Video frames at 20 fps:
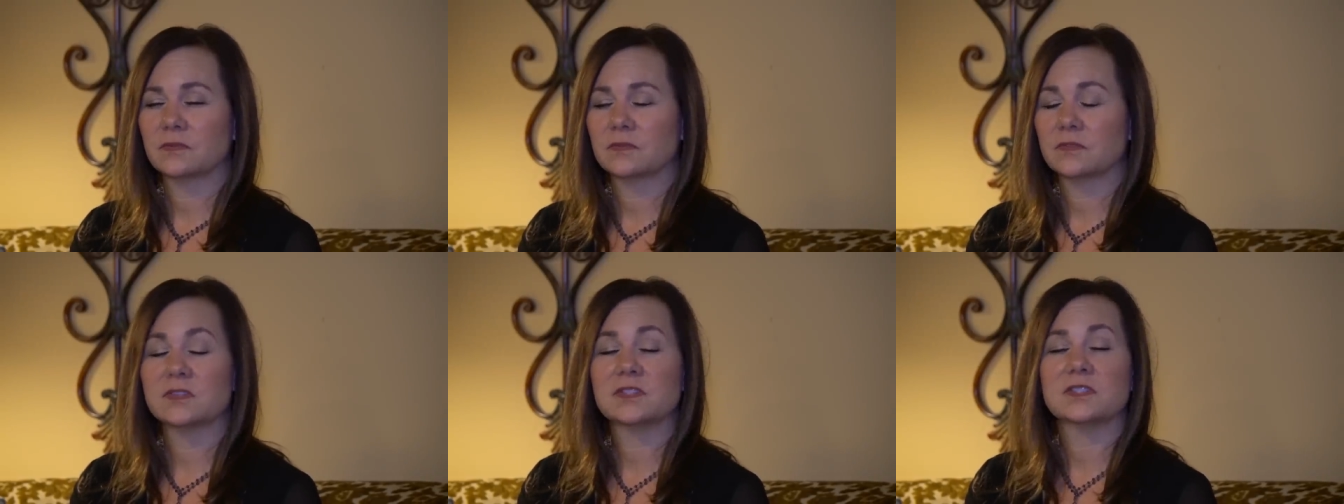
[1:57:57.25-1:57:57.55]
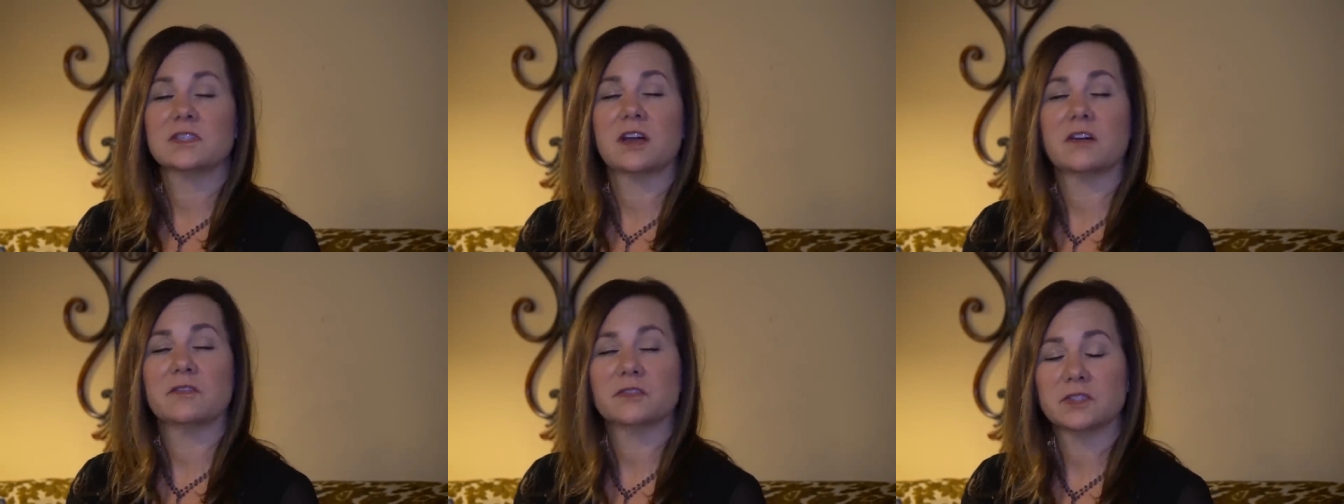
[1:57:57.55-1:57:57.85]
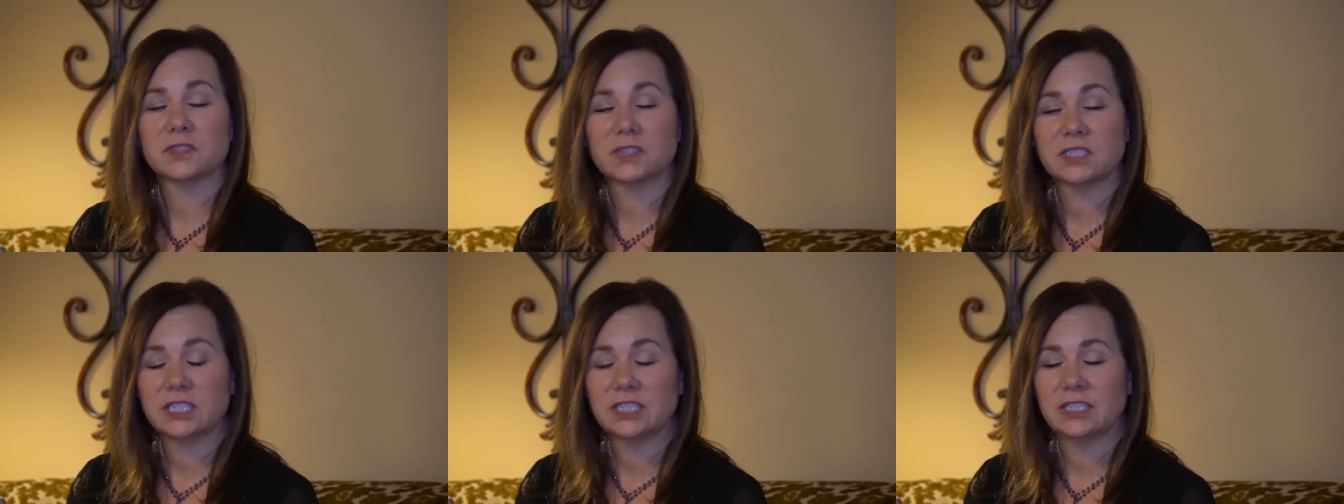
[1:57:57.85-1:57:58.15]

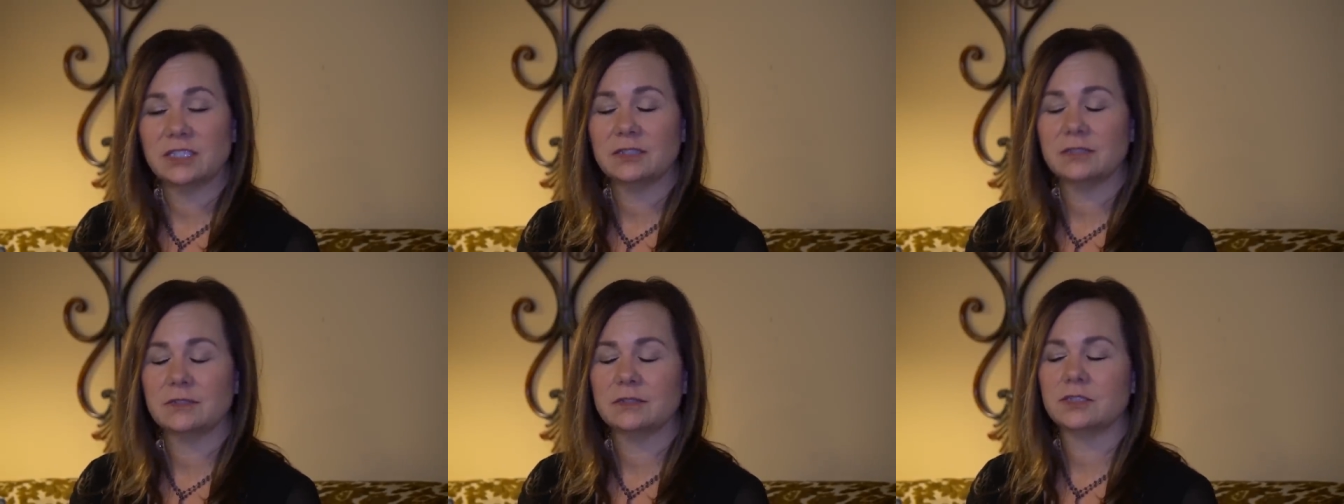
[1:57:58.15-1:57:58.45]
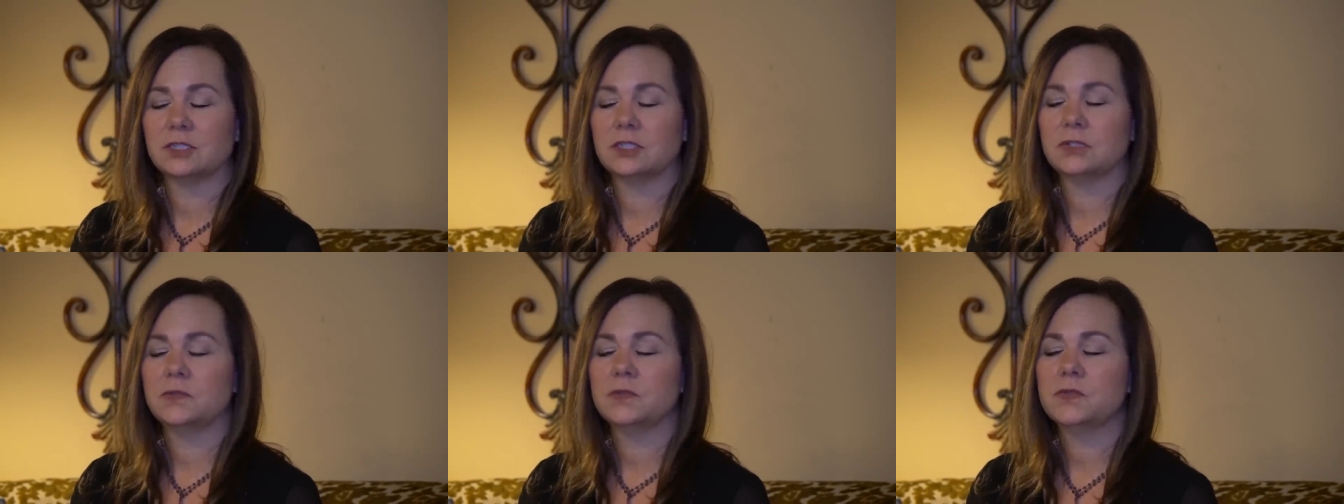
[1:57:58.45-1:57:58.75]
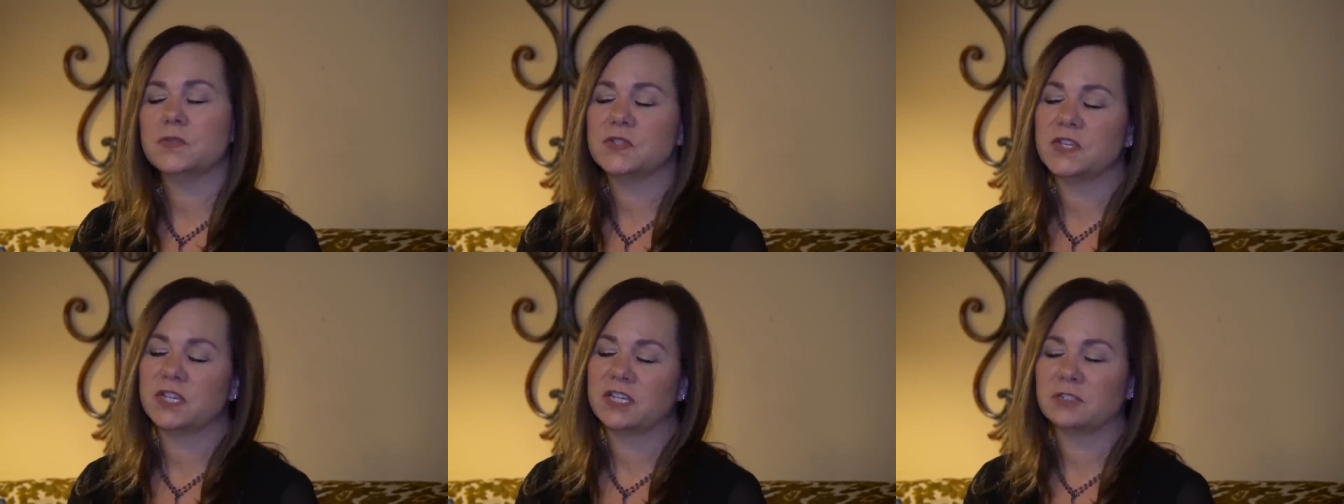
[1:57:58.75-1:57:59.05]
sovereignty,
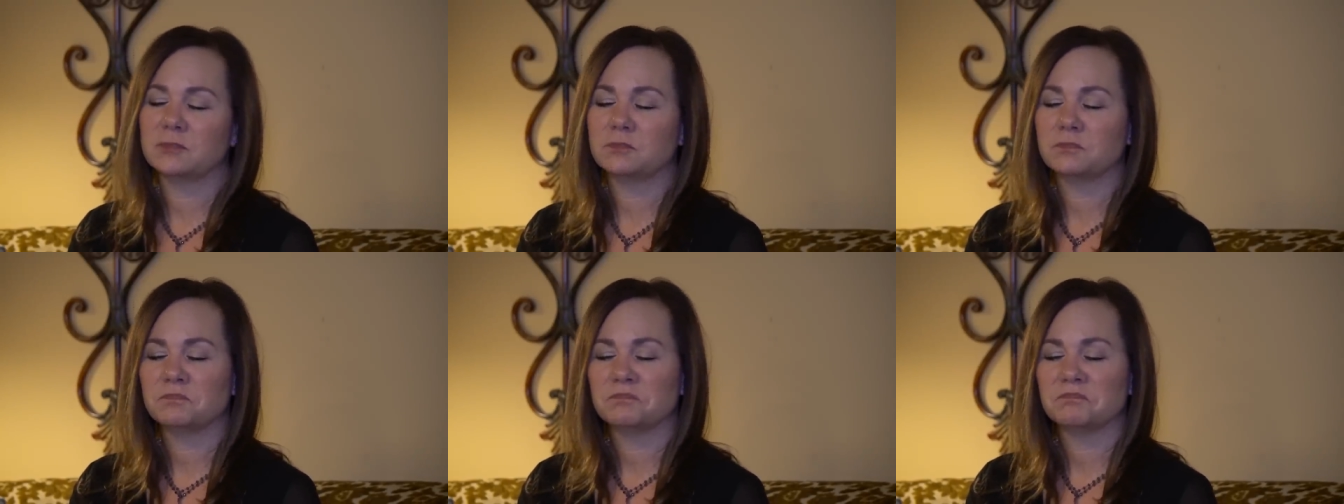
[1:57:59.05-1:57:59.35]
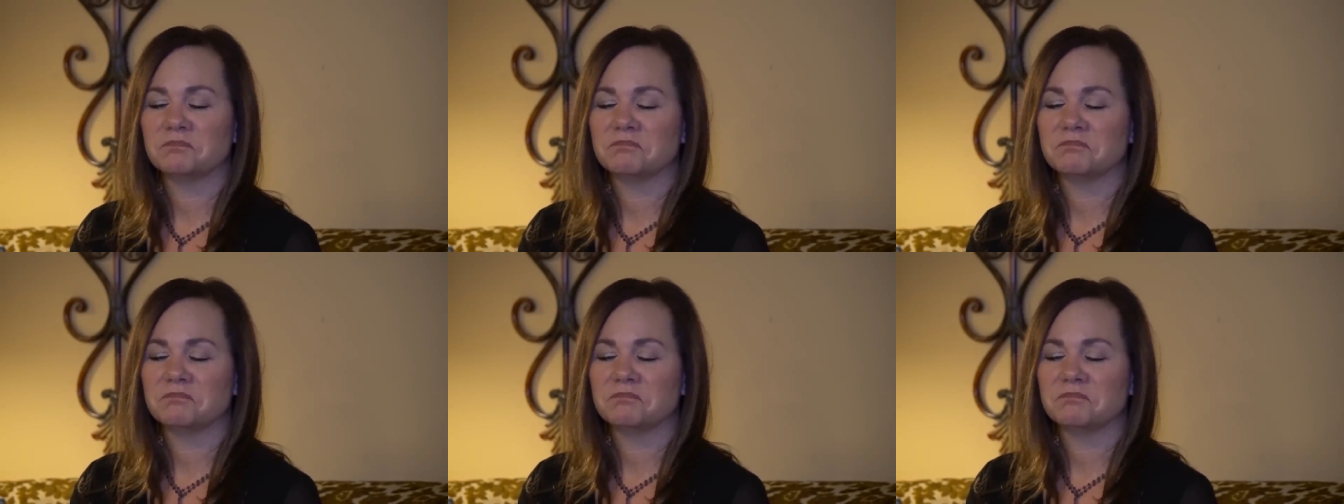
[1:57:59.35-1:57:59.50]
choosing